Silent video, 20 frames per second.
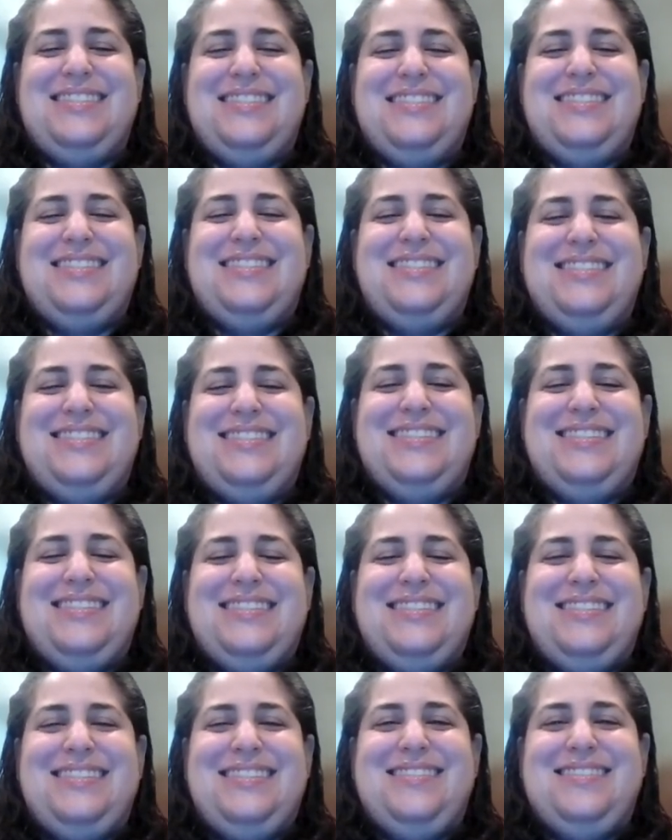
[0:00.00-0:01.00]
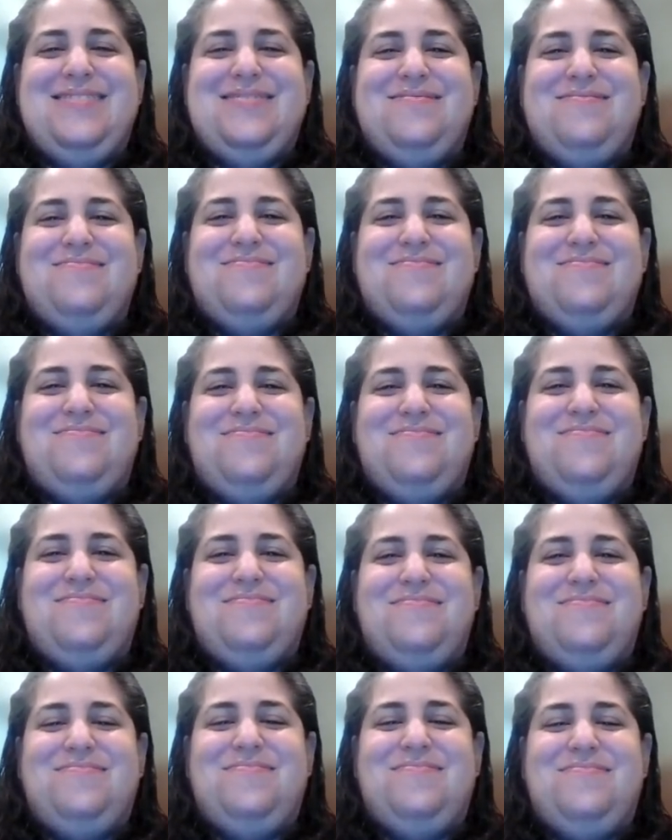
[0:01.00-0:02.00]

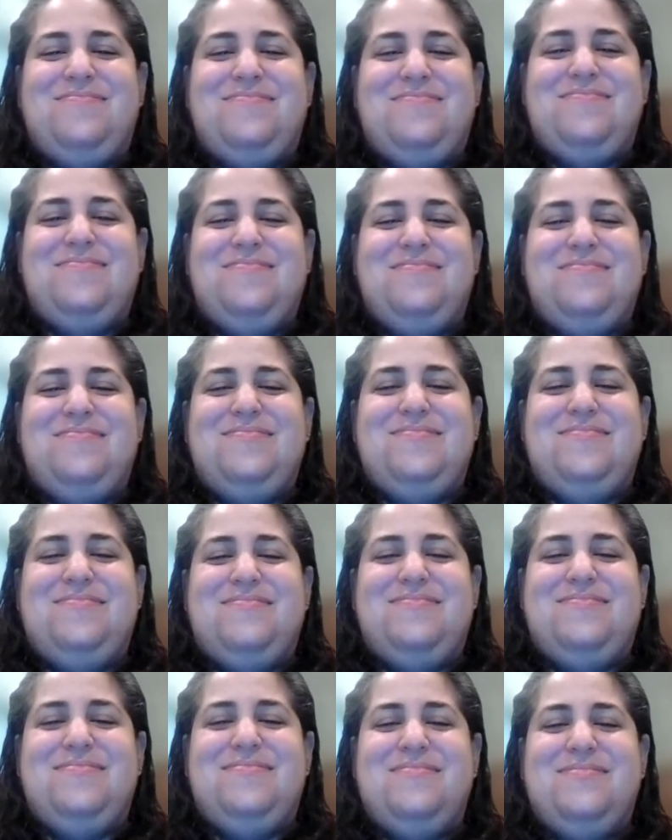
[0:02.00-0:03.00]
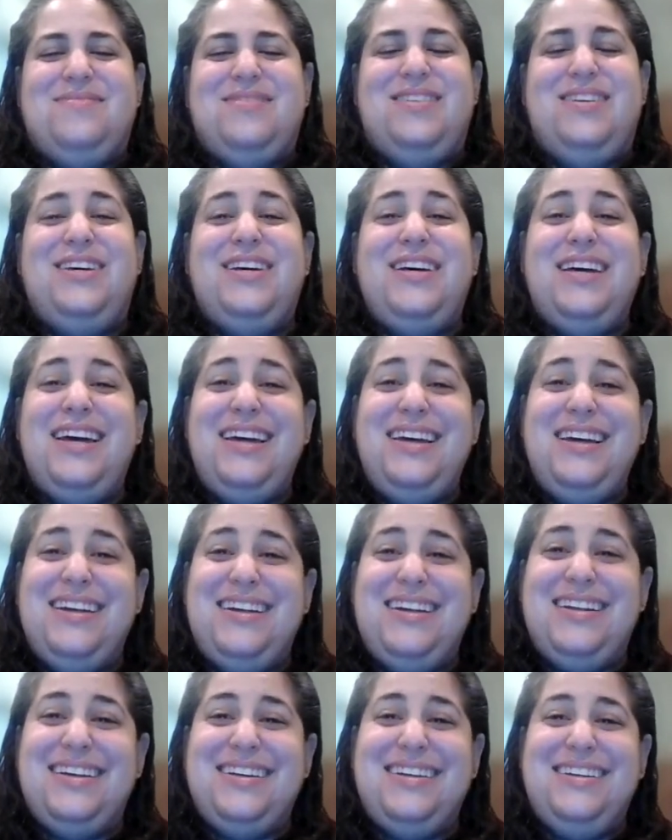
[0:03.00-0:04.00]

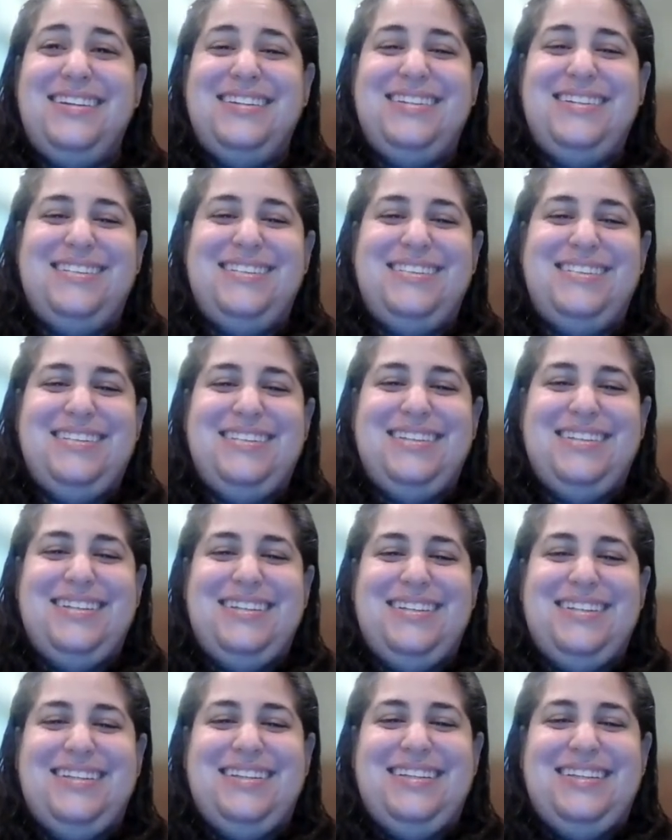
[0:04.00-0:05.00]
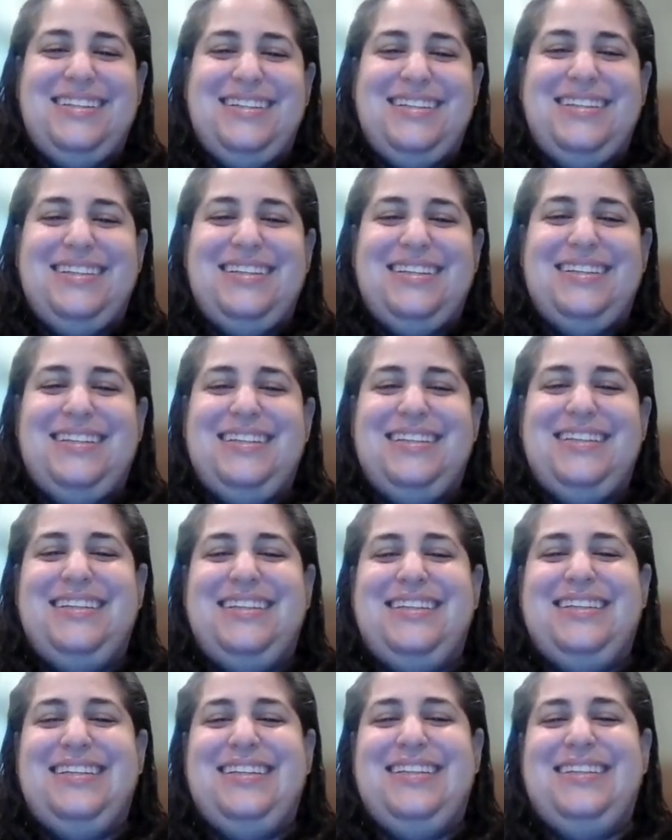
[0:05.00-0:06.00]

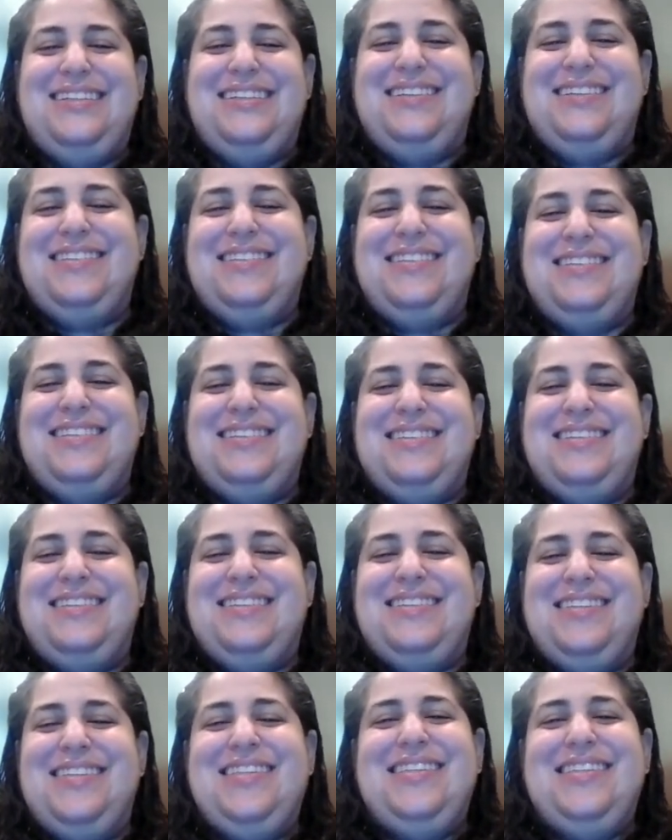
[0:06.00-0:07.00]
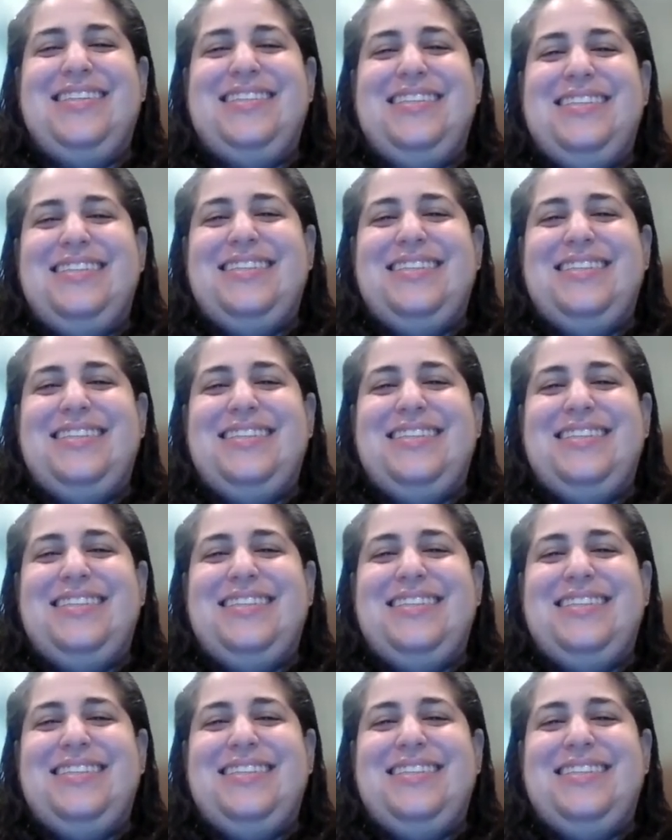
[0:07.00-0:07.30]
(silent)